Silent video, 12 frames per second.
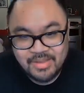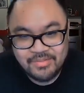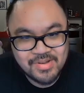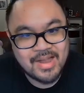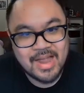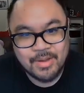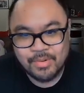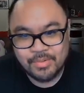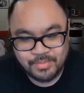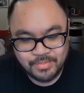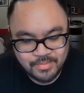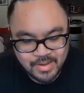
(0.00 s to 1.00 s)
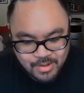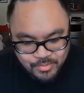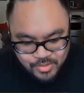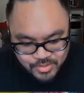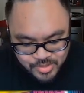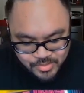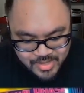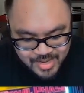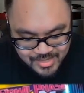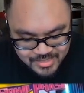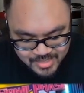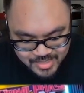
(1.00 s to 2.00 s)
If I will
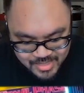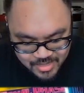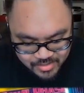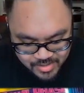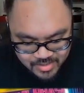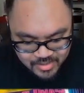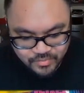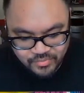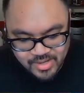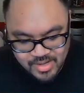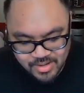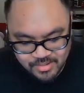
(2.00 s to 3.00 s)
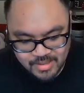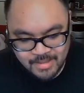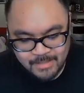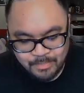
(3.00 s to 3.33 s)
showcase it here in this video.